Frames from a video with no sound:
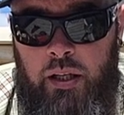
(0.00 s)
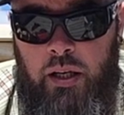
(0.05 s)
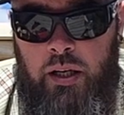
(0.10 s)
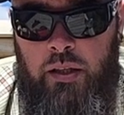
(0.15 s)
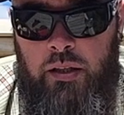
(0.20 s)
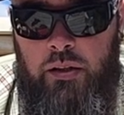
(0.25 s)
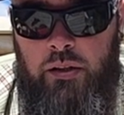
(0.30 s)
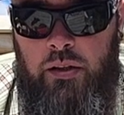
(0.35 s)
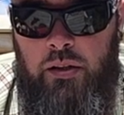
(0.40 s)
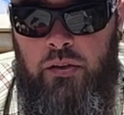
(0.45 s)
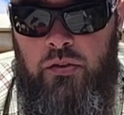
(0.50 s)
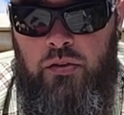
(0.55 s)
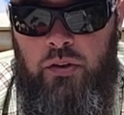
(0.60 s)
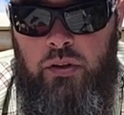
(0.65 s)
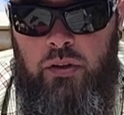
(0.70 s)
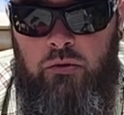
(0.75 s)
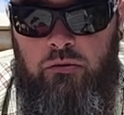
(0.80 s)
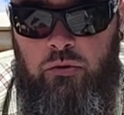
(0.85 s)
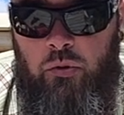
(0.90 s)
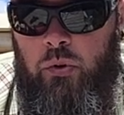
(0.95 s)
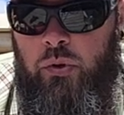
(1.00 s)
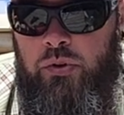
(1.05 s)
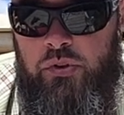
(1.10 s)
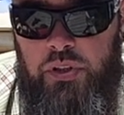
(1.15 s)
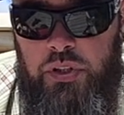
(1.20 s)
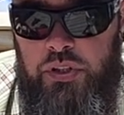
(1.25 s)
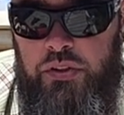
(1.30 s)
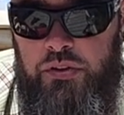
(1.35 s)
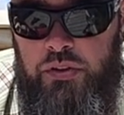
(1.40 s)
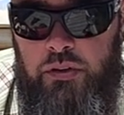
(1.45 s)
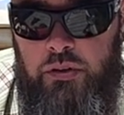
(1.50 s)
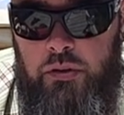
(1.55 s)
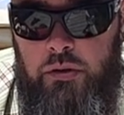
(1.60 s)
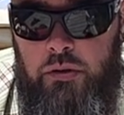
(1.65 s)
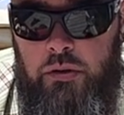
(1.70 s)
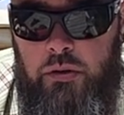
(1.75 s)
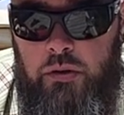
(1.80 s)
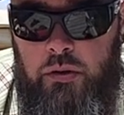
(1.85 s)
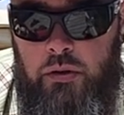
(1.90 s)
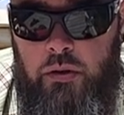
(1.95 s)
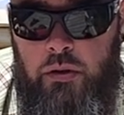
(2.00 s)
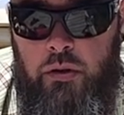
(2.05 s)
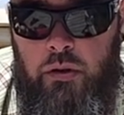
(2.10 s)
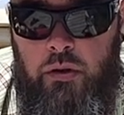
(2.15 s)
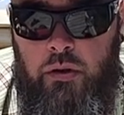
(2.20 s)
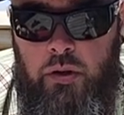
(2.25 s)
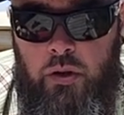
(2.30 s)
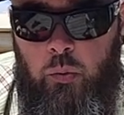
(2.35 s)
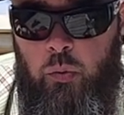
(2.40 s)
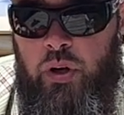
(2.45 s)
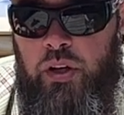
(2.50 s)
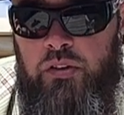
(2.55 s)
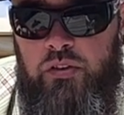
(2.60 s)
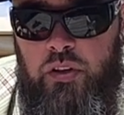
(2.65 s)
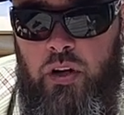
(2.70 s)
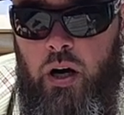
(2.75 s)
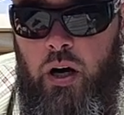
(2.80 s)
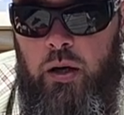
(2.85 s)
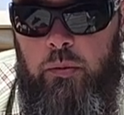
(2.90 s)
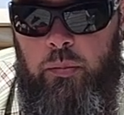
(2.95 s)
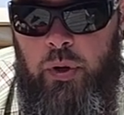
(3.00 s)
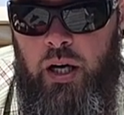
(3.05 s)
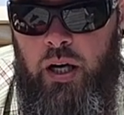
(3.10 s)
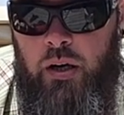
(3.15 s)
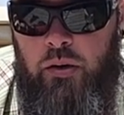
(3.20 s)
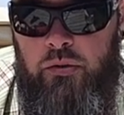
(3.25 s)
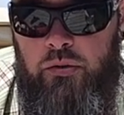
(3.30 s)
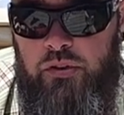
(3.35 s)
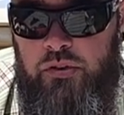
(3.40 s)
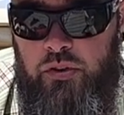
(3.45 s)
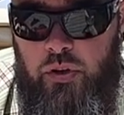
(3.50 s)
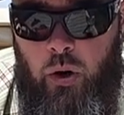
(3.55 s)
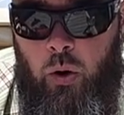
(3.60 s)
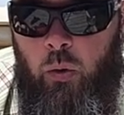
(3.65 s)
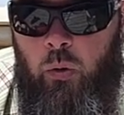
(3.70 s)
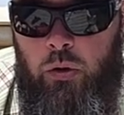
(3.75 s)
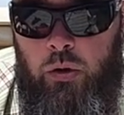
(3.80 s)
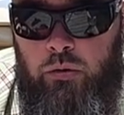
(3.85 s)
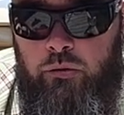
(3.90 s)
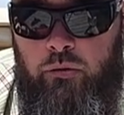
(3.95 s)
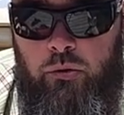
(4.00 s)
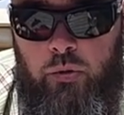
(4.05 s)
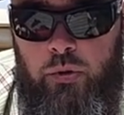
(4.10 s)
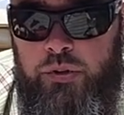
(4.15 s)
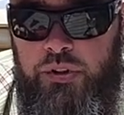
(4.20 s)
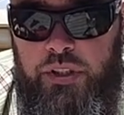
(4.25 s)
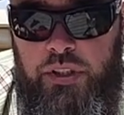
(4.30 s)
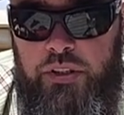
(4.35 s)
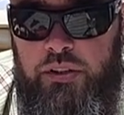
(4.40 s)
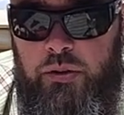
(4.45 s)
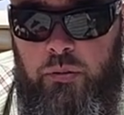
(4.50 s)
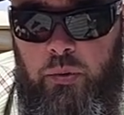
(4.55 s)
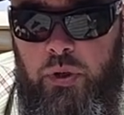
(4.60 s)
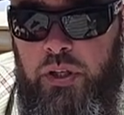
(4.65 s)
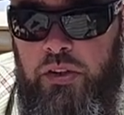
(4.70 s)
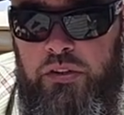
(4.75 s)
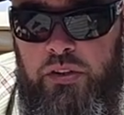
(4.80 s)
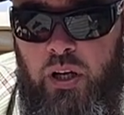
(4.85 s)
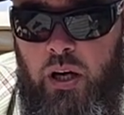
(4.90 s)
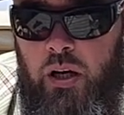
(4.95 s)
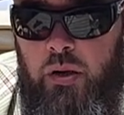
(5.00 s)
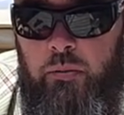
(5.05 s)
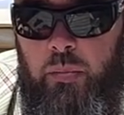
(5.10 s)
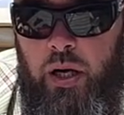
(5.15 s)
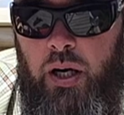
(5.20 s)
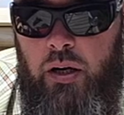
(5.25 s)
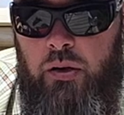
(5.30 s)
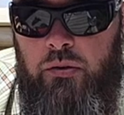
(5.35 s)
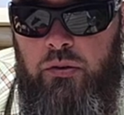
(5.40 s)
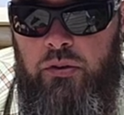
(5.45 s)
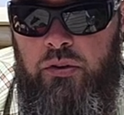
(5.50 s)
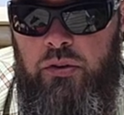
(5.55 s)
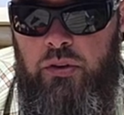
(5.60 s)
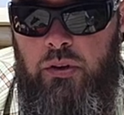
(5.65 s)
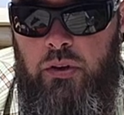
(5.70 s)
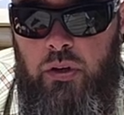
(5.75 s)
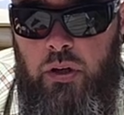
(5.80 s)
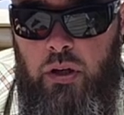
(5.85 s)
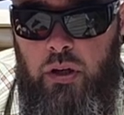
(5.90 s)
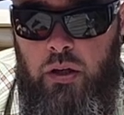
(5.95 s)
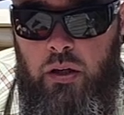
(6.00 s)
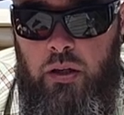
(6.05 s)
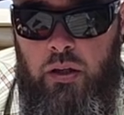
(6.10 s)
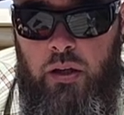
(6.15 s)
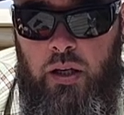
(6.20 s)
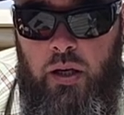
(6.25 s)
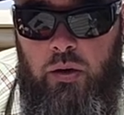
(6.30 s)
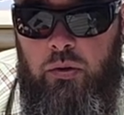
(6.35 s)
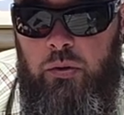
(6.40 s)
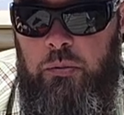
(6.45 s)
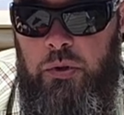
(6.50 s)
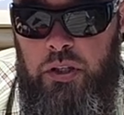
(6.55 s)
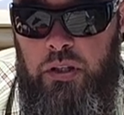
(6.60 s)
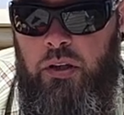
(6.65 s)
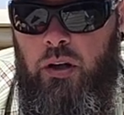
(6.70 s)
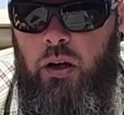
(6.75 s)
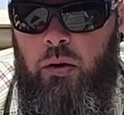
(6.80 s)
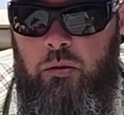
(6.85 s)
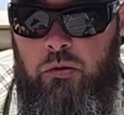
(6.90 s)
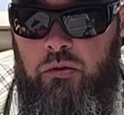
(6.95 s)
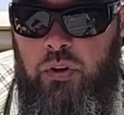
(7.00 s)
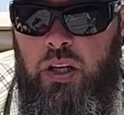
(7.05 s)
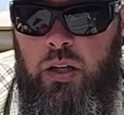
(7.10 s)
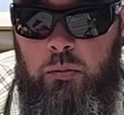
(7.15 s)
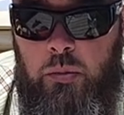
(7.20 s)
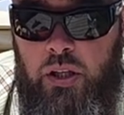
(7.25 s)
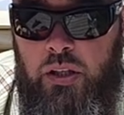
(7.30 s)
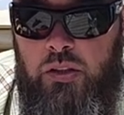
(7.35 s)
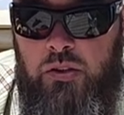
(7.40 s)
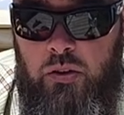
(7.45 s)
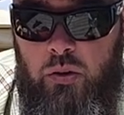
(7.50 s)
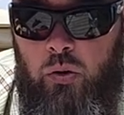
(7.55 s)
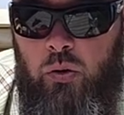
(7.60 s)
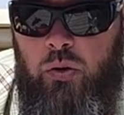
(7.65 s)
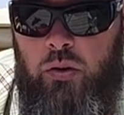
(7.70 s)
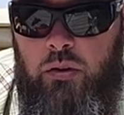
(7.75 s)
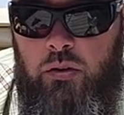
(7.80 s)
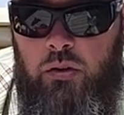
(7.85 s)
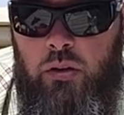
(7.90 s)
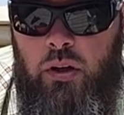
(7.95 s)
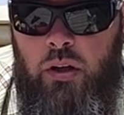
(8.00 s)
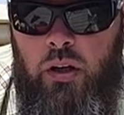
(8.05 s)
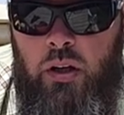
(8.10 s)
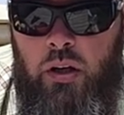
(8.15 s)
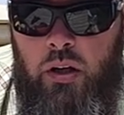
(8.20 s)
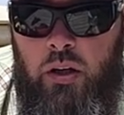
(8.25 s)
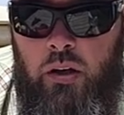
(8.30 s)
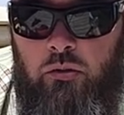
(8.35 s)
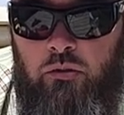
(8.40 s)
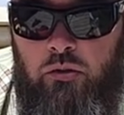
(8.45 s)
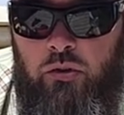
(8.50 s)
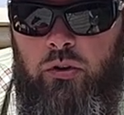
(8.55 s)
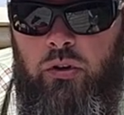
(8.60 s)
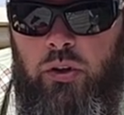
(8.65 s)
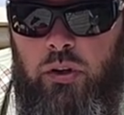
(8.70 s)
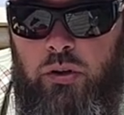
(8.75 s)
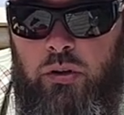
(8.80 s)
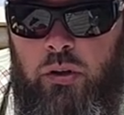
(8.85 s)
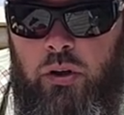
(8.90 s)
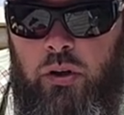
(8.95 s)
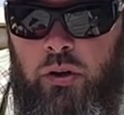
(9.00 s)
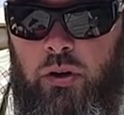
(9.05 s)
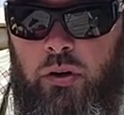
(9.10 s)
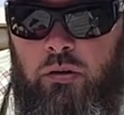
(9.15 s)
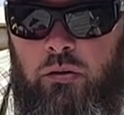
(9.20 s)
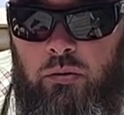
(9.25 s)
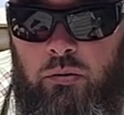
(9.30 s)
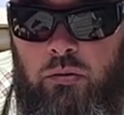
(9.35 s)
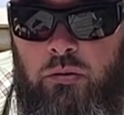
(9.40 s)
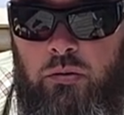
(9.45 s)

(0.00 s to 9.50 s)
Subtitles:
tent is a four-season that weighs 9 pounds. It's an older four-season that weighs 9 pounds. Now, in the meantime, if anybody's looking for a